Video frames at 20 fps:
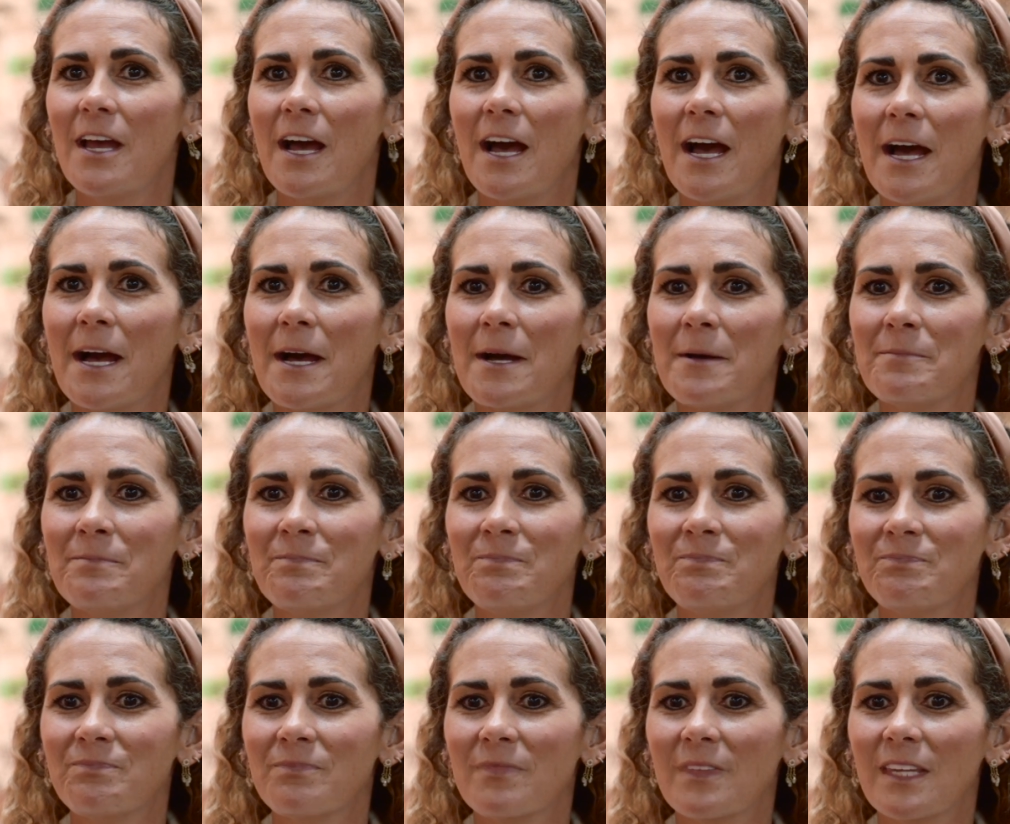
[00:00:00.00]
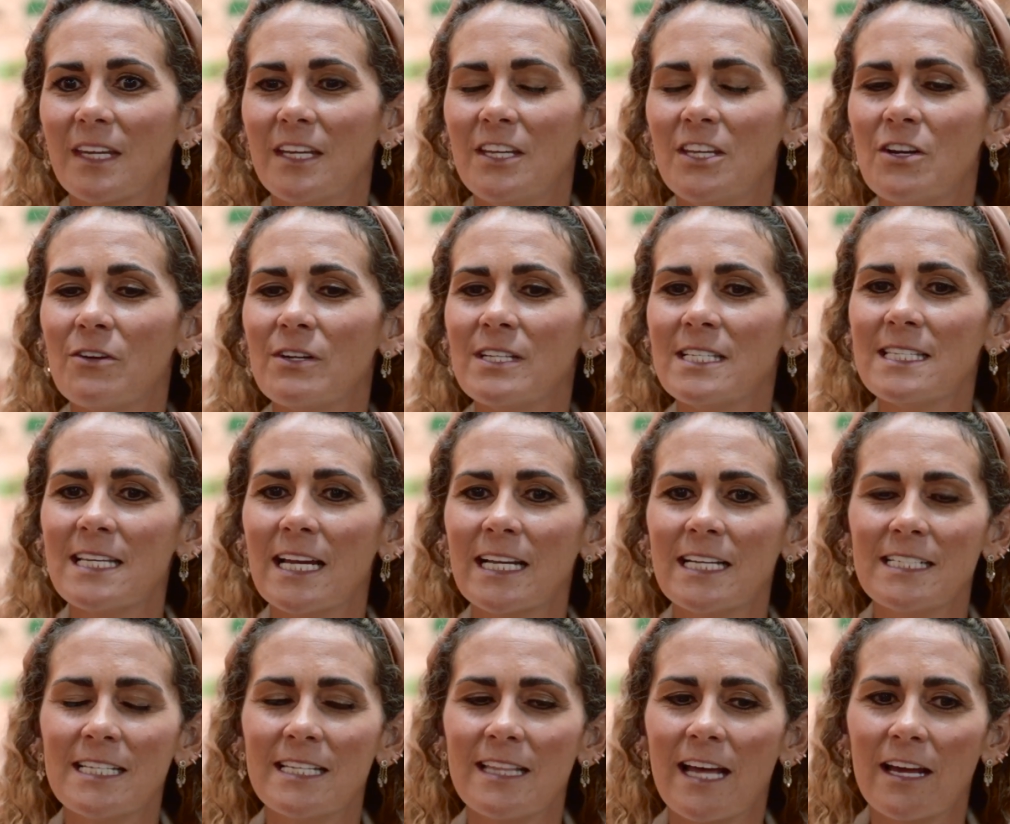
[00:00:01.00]
And
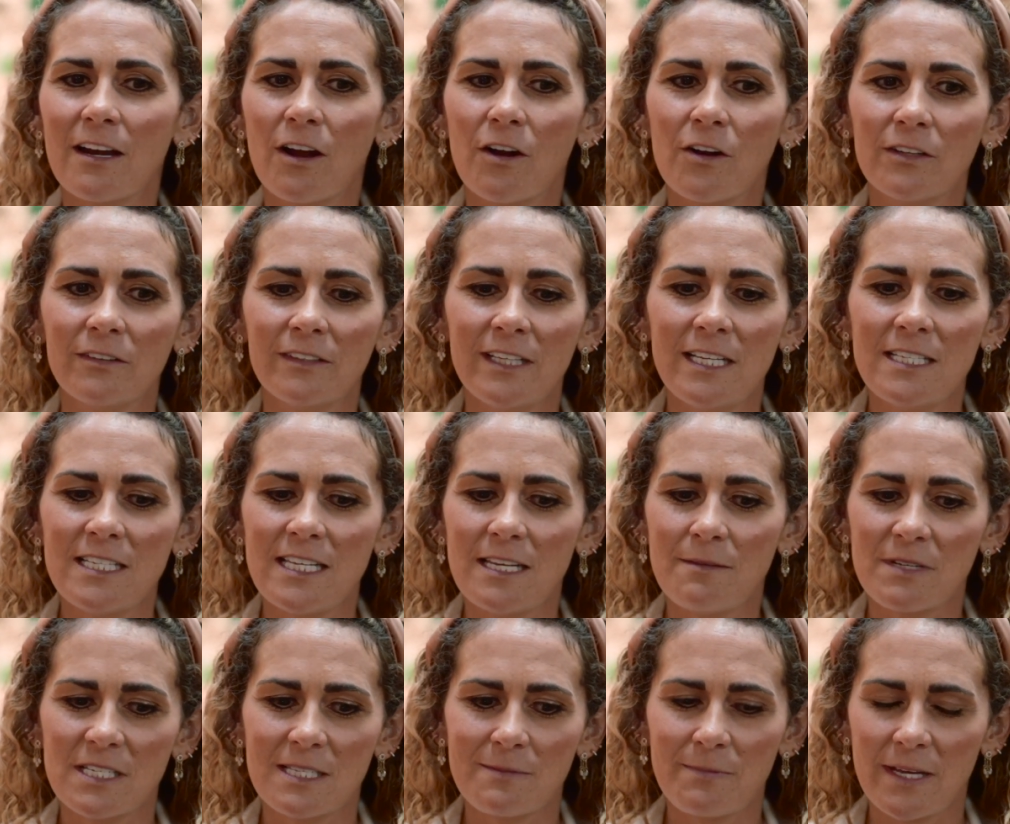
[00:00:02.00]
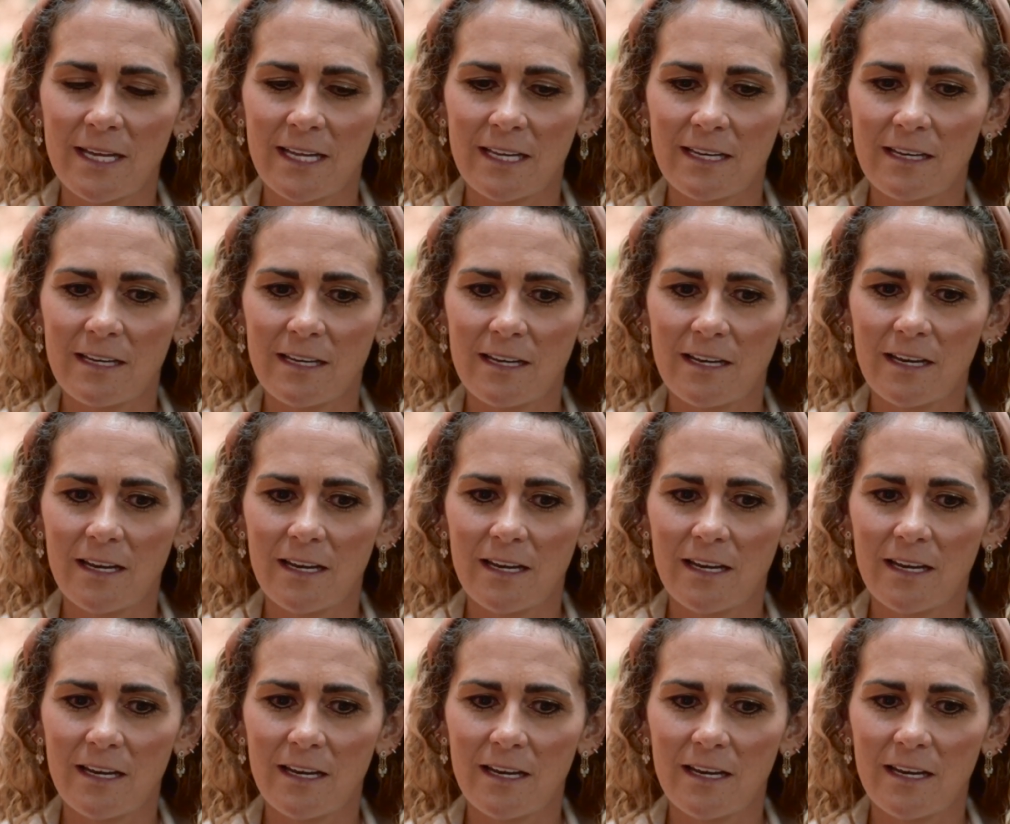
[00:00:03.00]
second to that, our elite team has been